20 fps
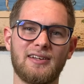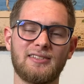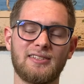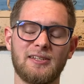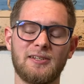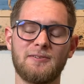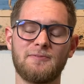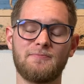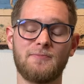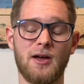
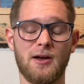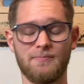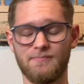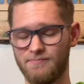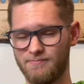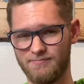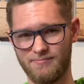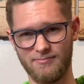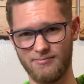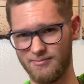and
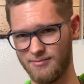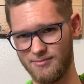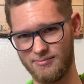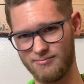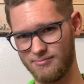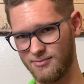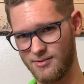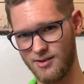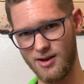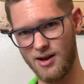
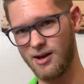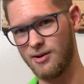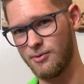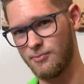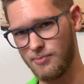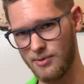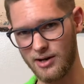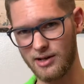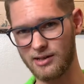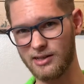I'll
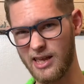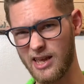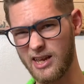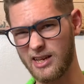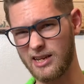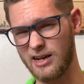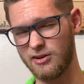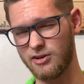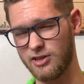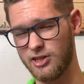put a link
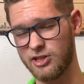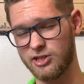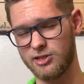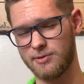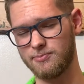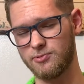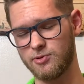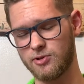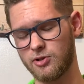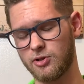down in the
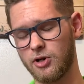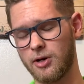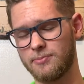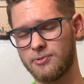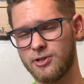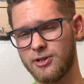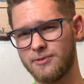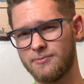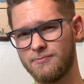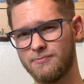
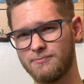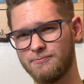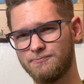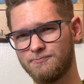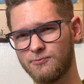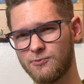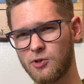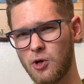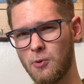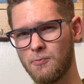subscription.
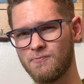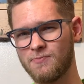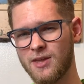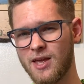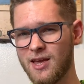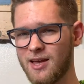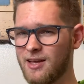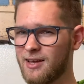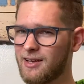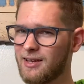So
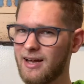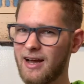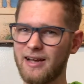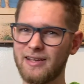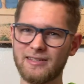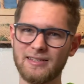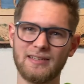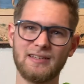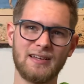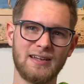
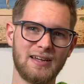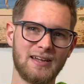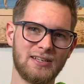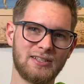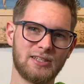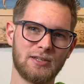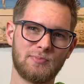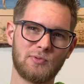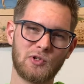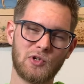guys,
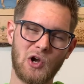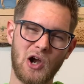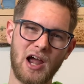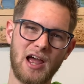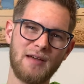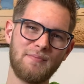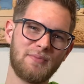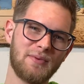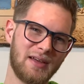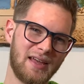
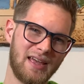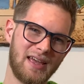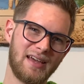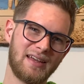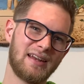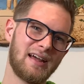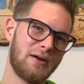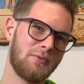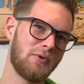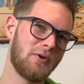subscribe, and
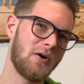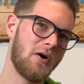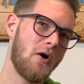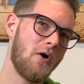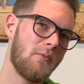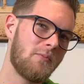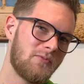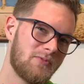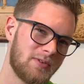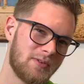I will
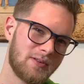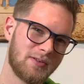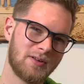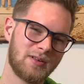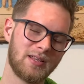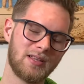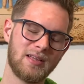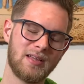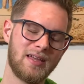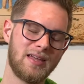
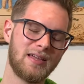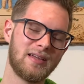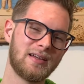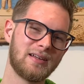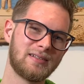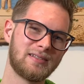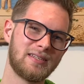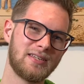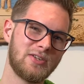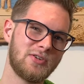hopefully
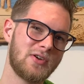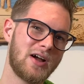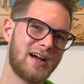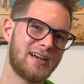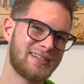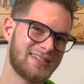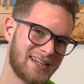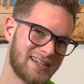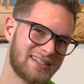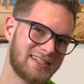see you
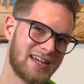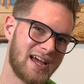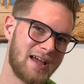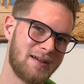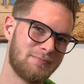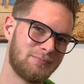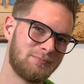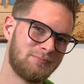guys next time.